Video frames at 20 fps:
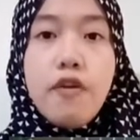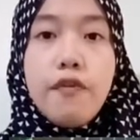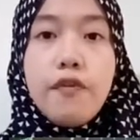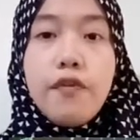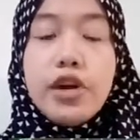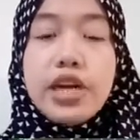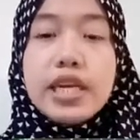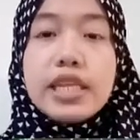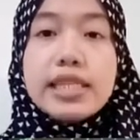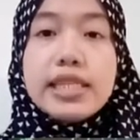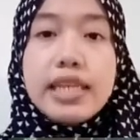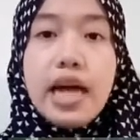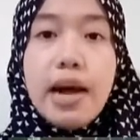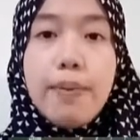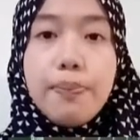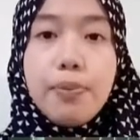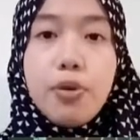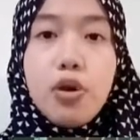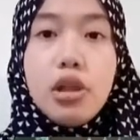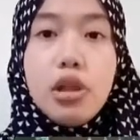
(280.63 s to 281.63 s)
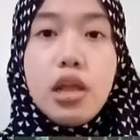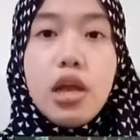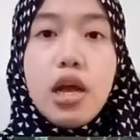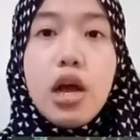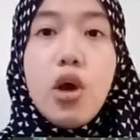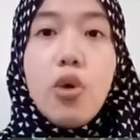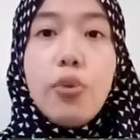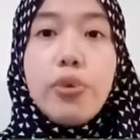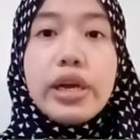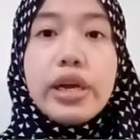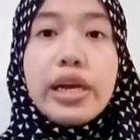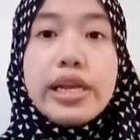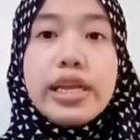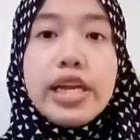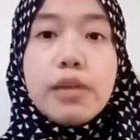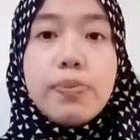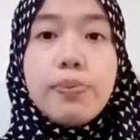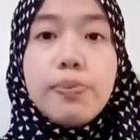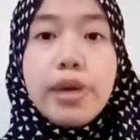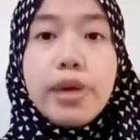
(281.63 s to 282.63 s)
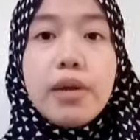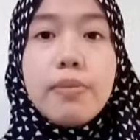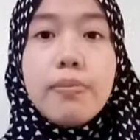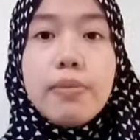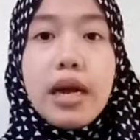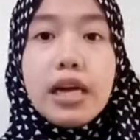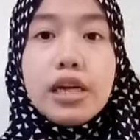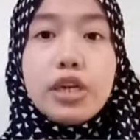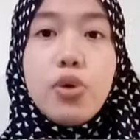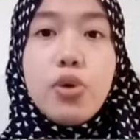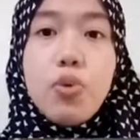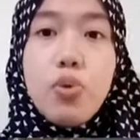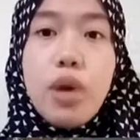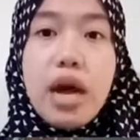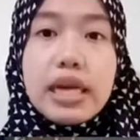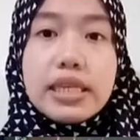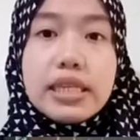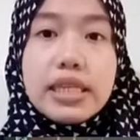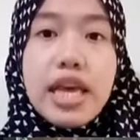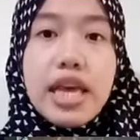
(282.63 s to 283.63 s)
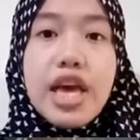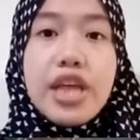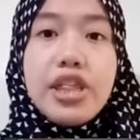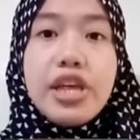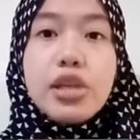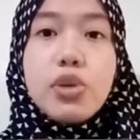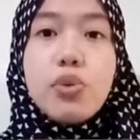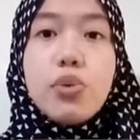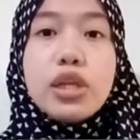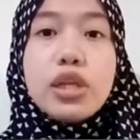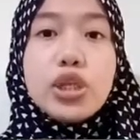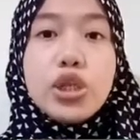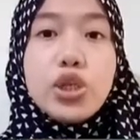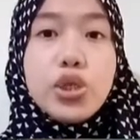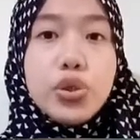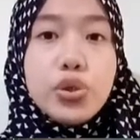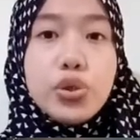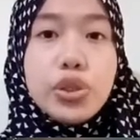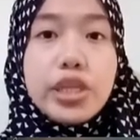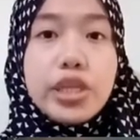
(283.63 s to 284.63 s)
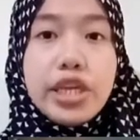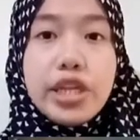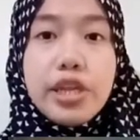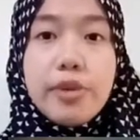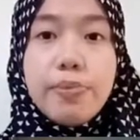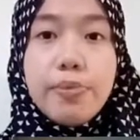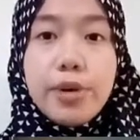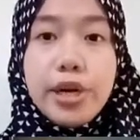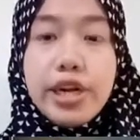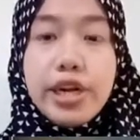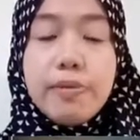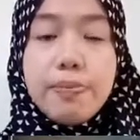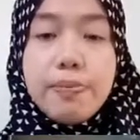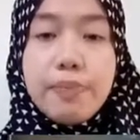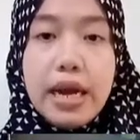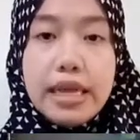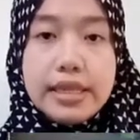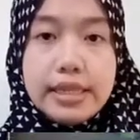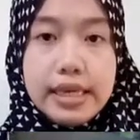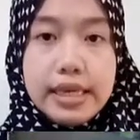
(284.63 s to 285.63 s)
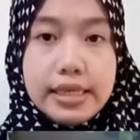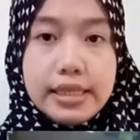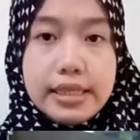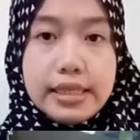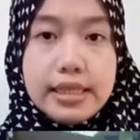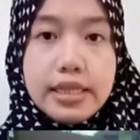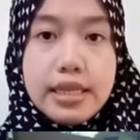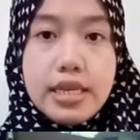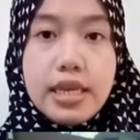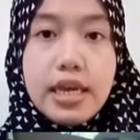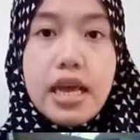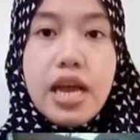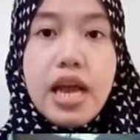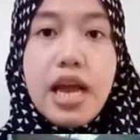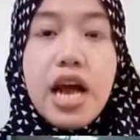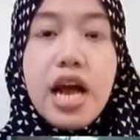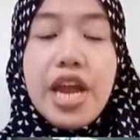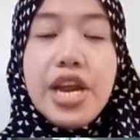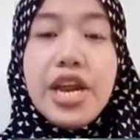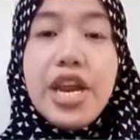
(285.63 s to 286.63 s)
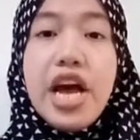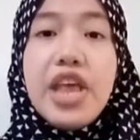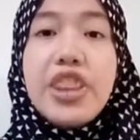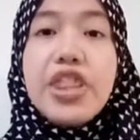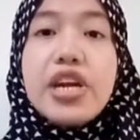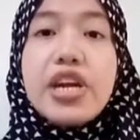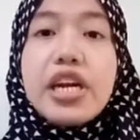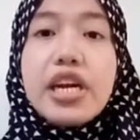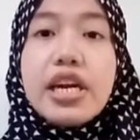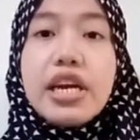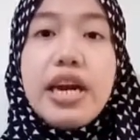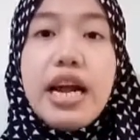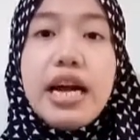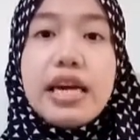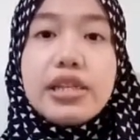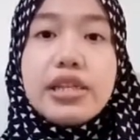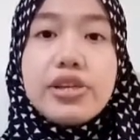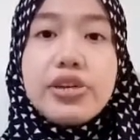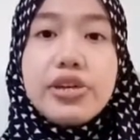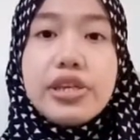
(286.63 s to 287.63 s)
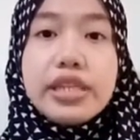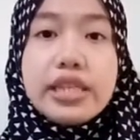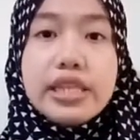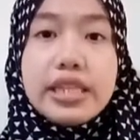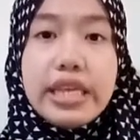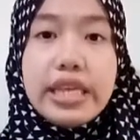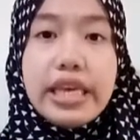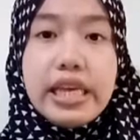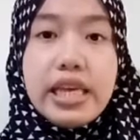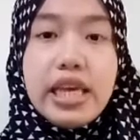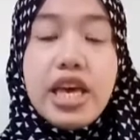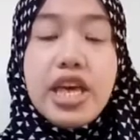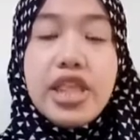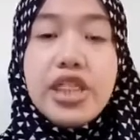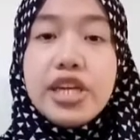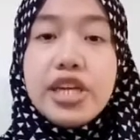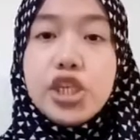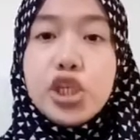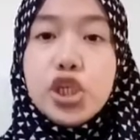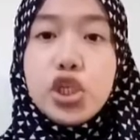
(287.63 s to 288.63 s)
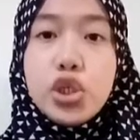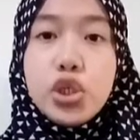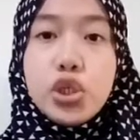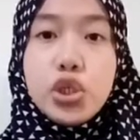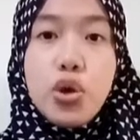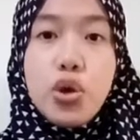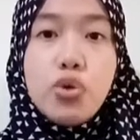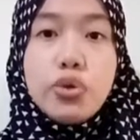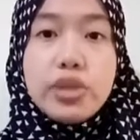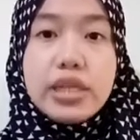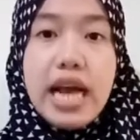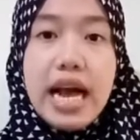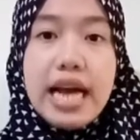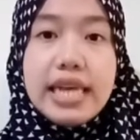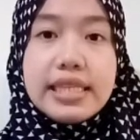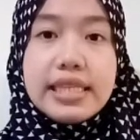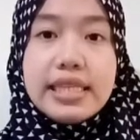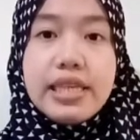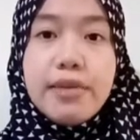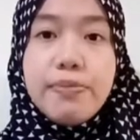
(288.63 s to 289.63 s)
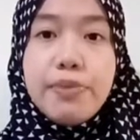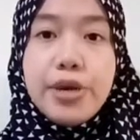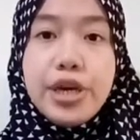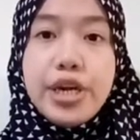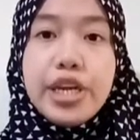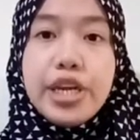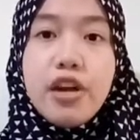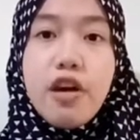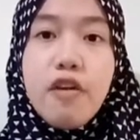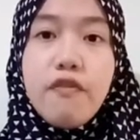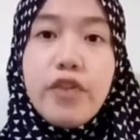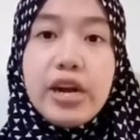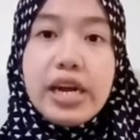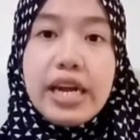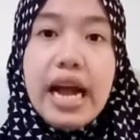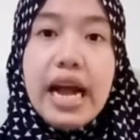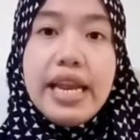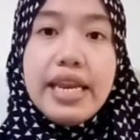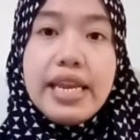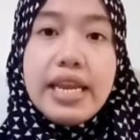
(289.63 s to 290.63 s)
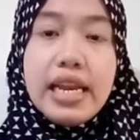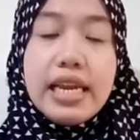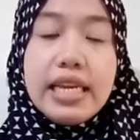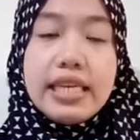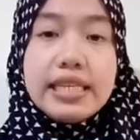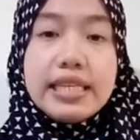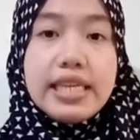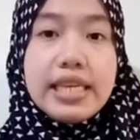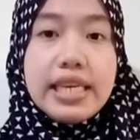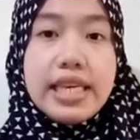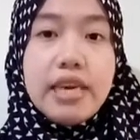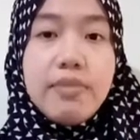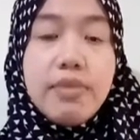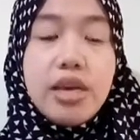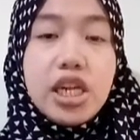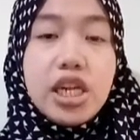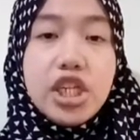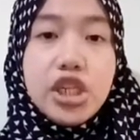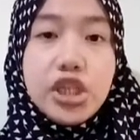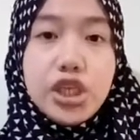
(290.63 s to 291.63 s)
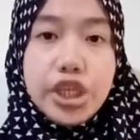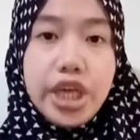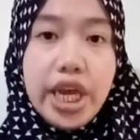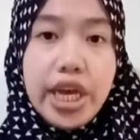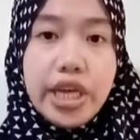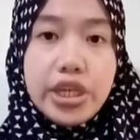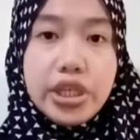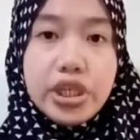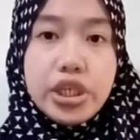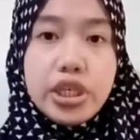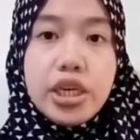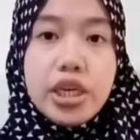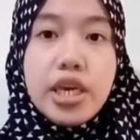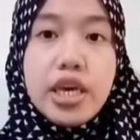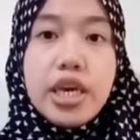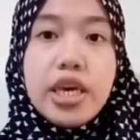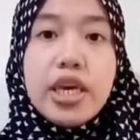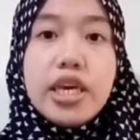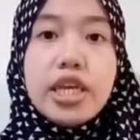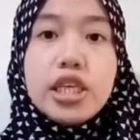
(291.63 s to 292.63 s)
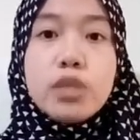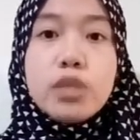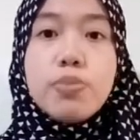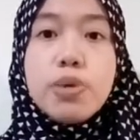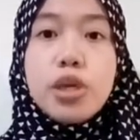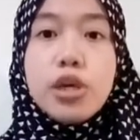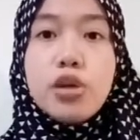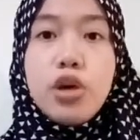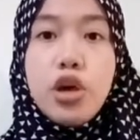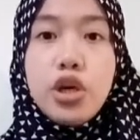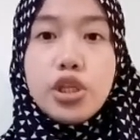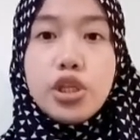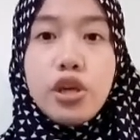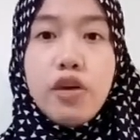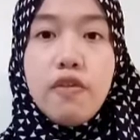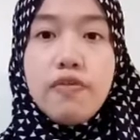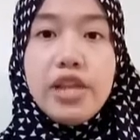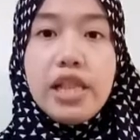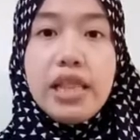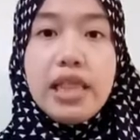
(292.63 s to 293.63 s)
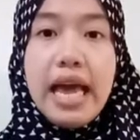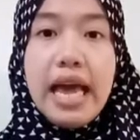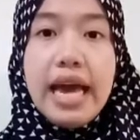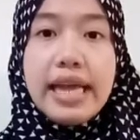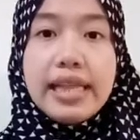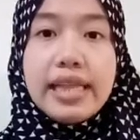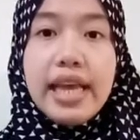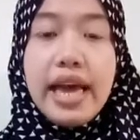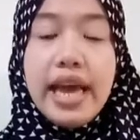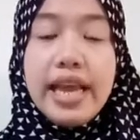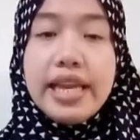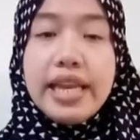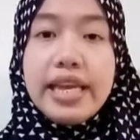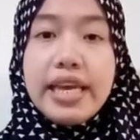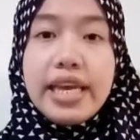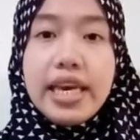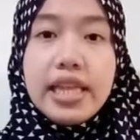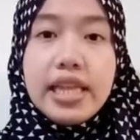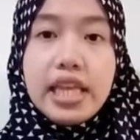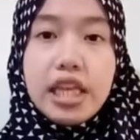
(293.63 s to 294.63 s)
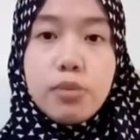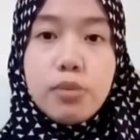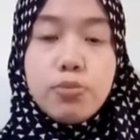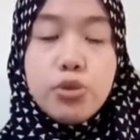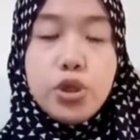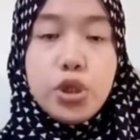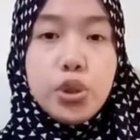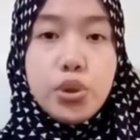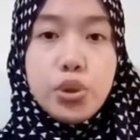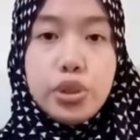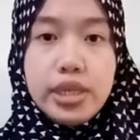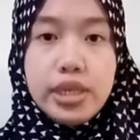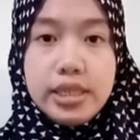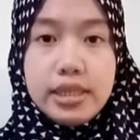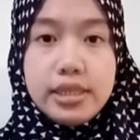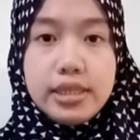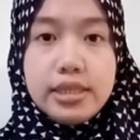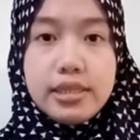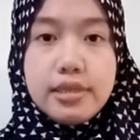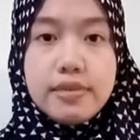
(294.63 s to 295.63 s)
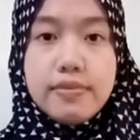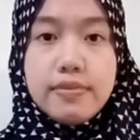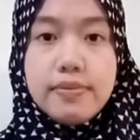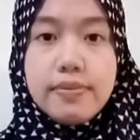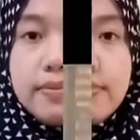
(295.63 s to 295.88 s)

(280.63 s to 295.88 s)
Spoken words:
For example, we cannot bring back the wax that was used in the burning process. Another characteristic that shows us the burning of a candle is a chemical change, is because of the light and heat it produces.